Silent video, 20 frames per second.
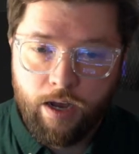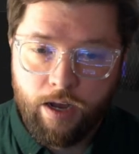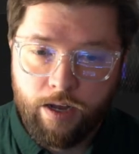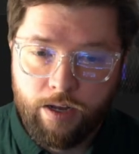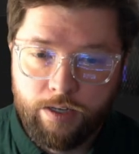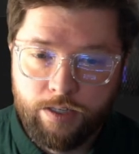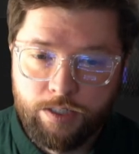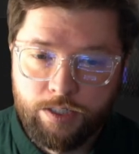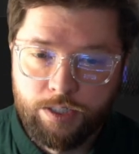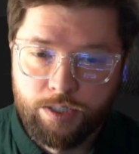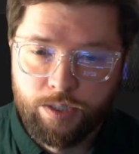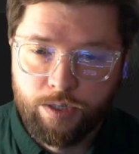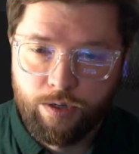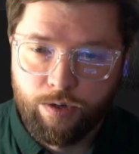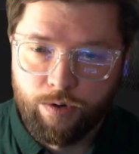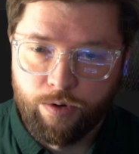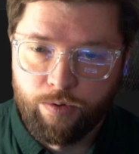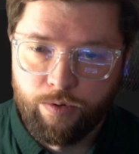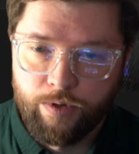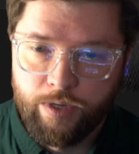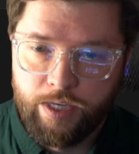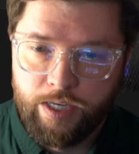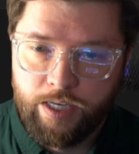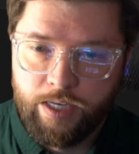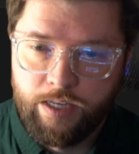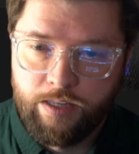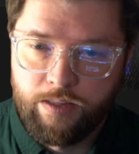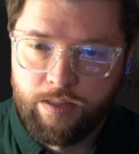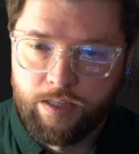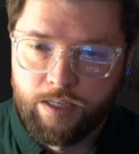So
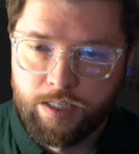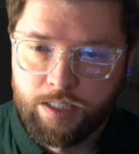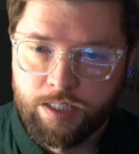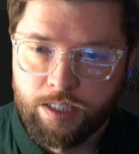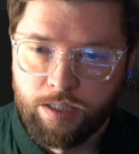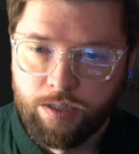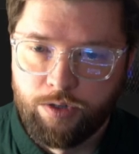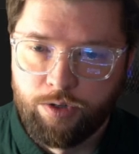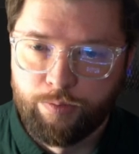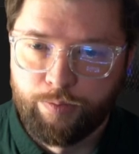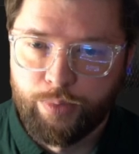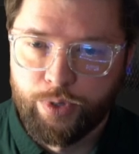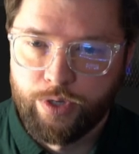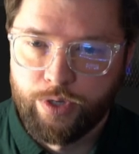in this loop,